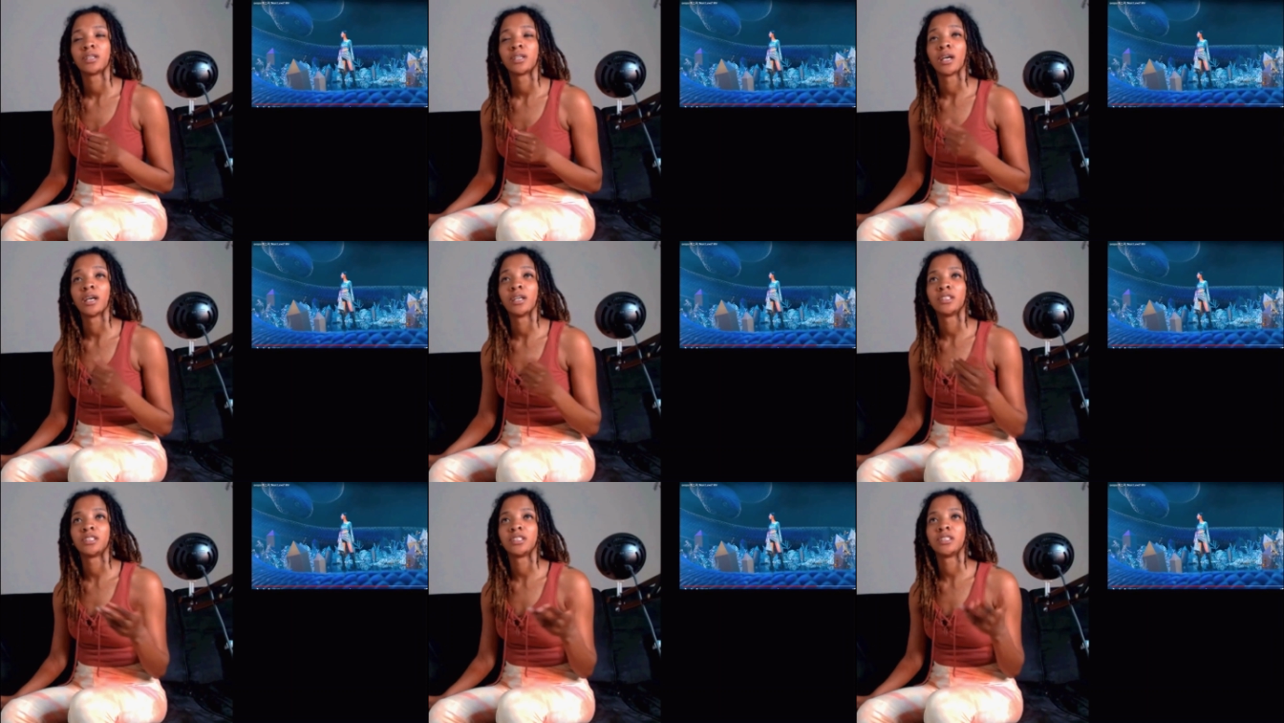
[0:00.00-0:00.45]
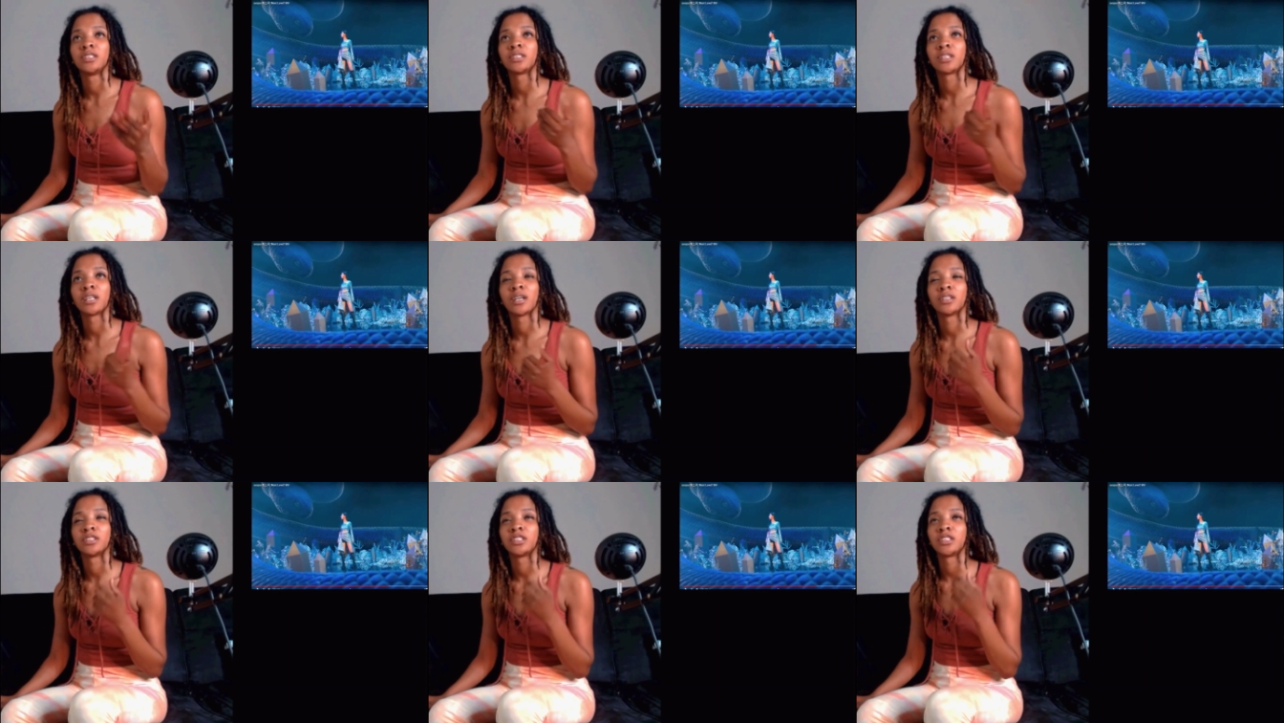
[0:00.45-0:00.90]
and she
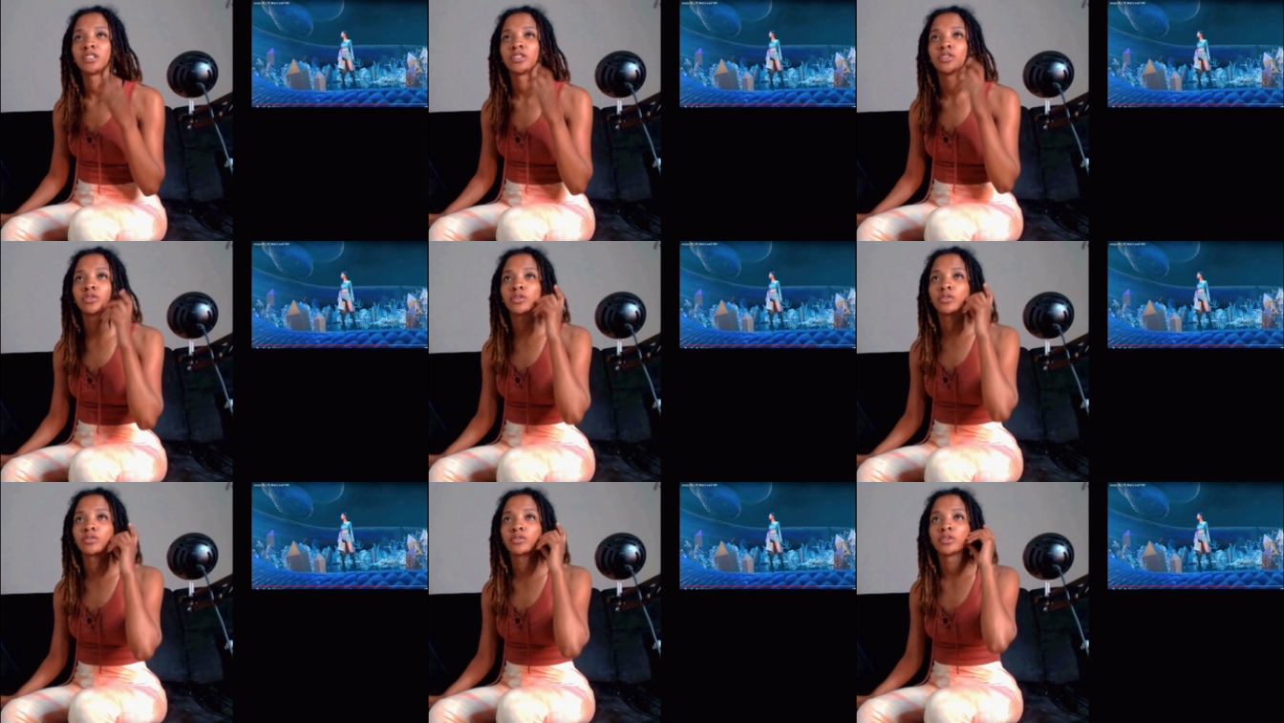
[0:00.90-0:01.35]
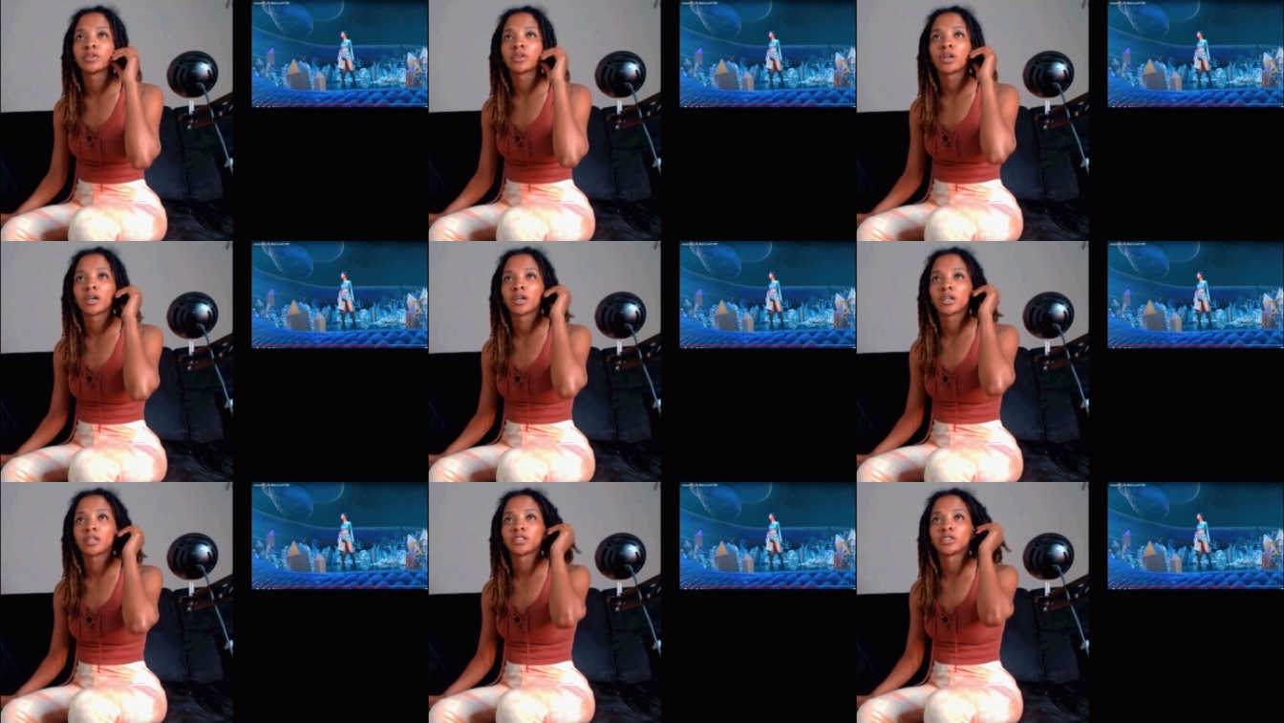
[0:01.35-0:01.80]
going real
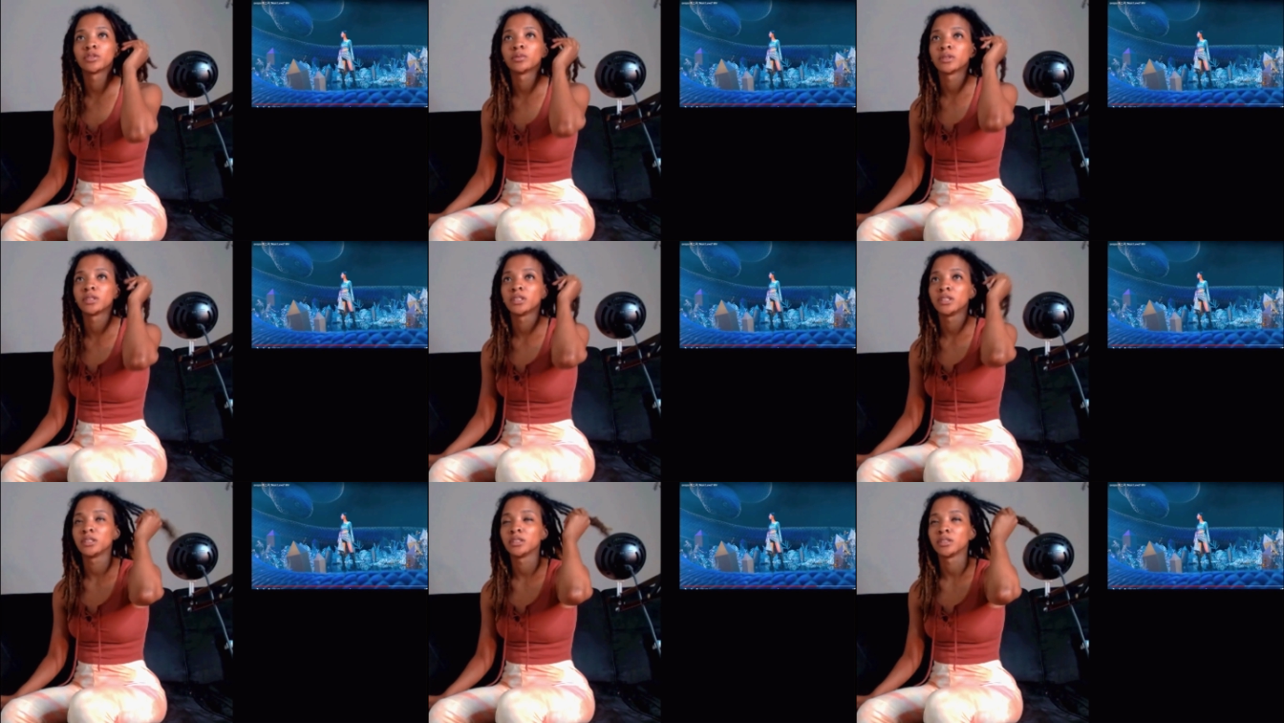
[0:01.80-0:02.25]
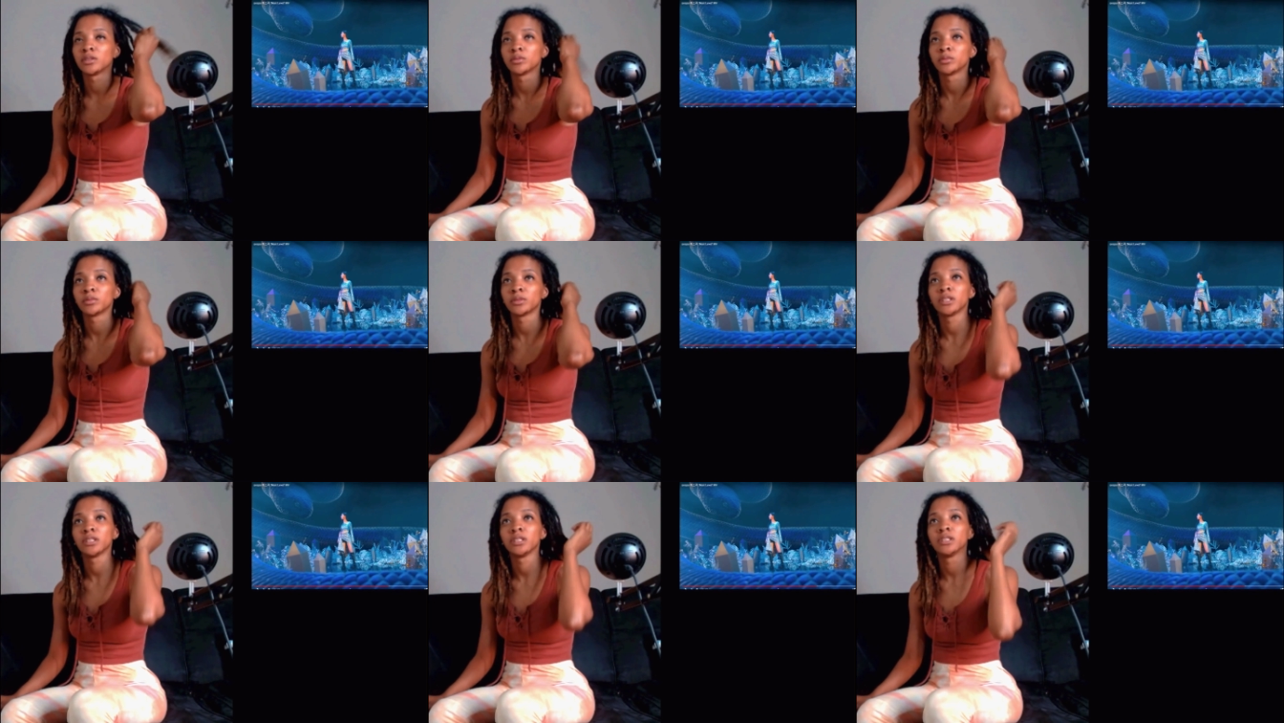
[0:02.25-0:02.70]
hard too
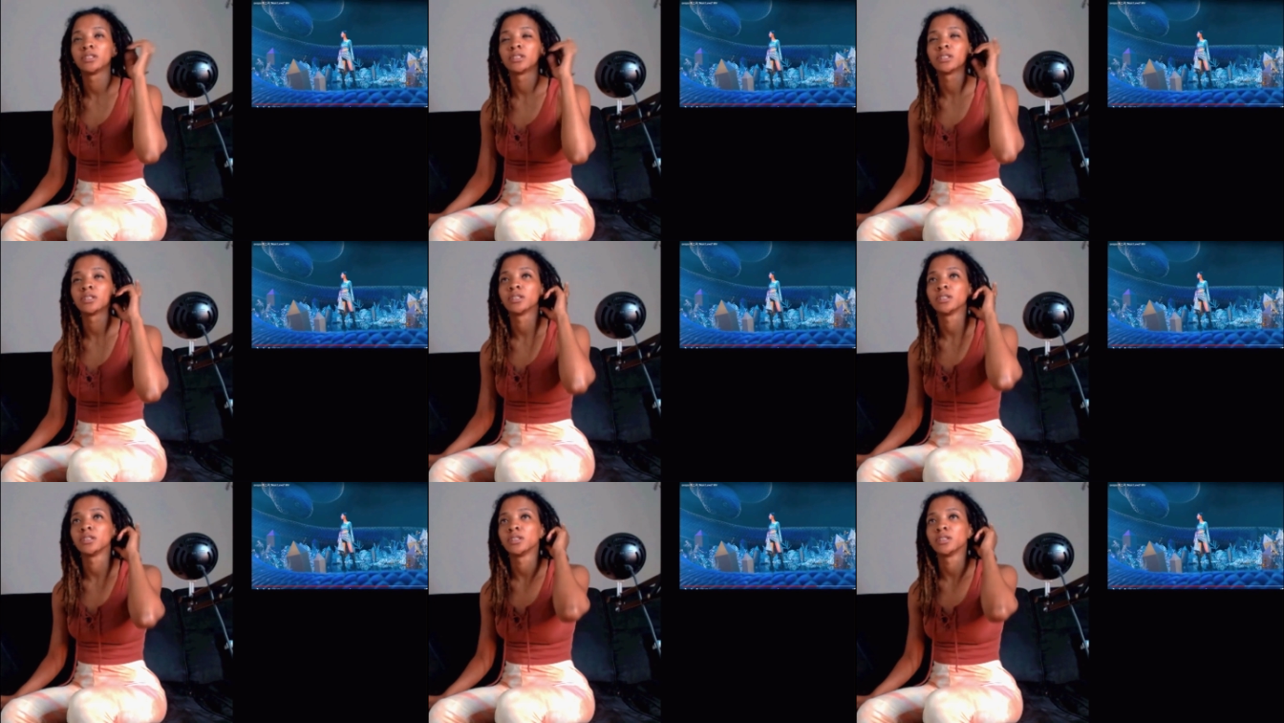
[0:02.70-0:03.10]
with these